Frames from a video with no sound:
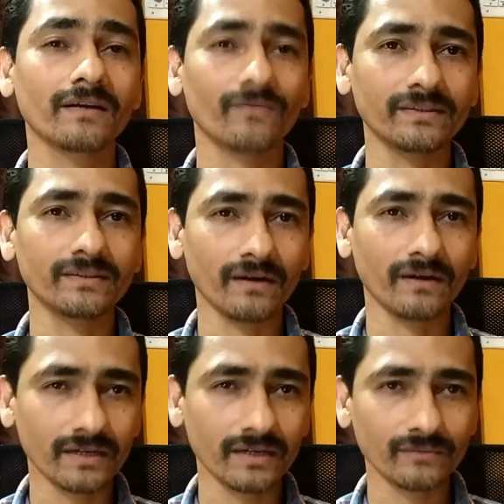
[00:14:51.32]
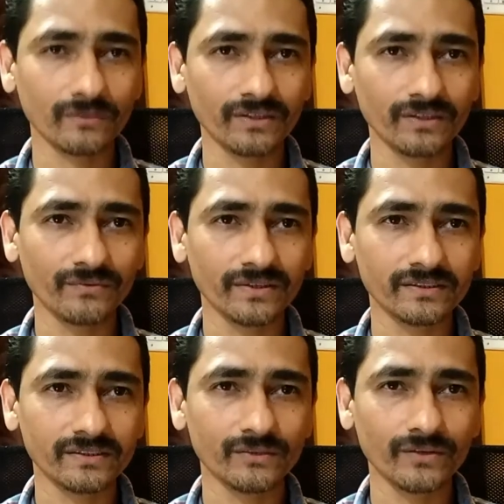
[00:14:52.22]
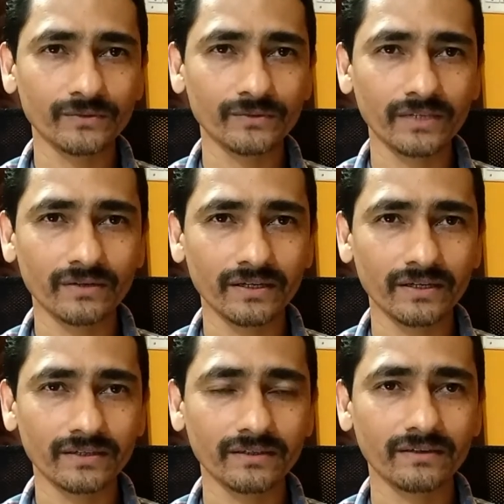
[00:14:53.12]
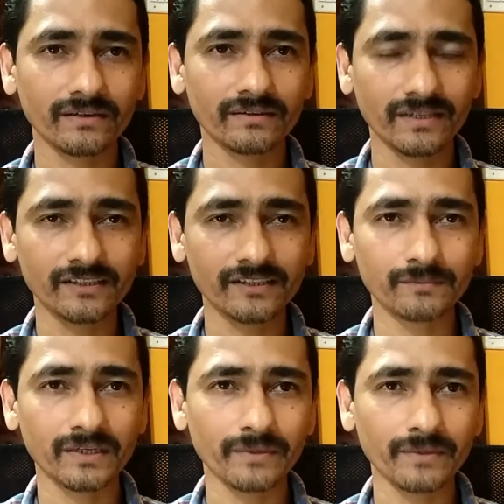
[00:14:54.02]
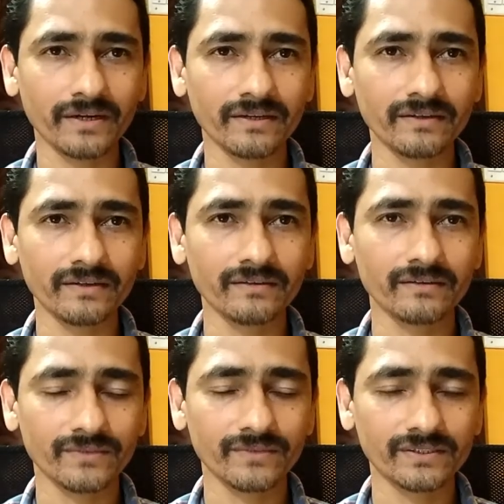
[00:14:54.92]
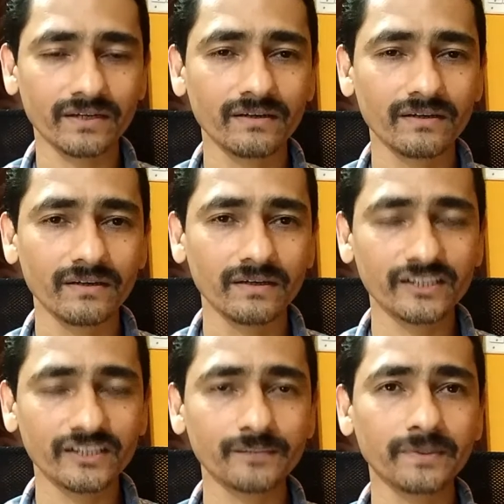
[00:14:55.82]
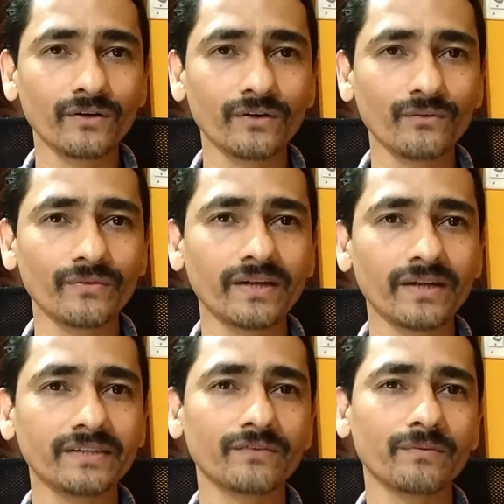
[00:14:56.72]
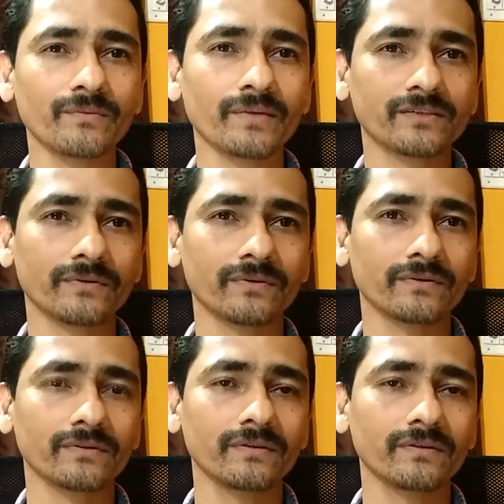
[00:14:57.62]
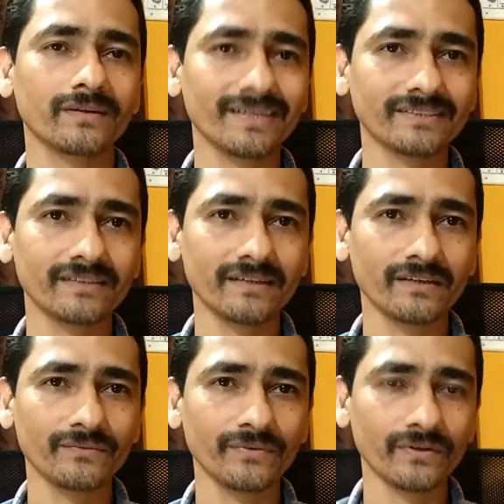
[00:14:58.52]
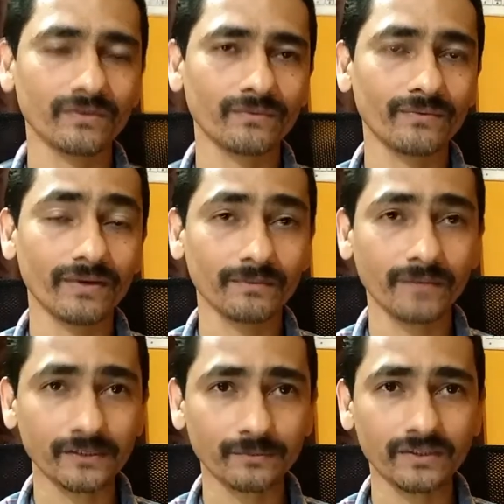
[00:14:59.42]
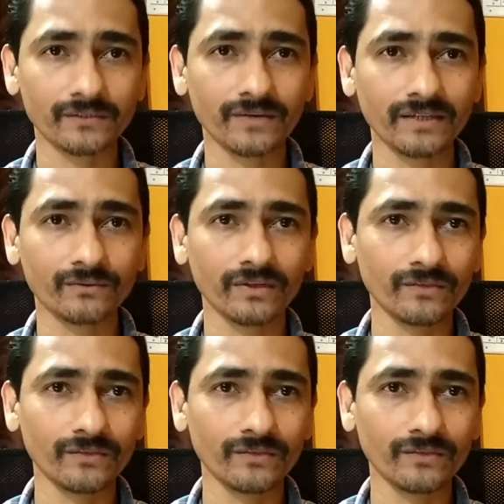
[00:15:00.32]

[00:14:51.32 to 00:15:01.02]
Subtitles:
Only again one more difference is US visa you will get 10 years multiple entry visa irrespective of your validity of a passport. let's say if your passport is valid only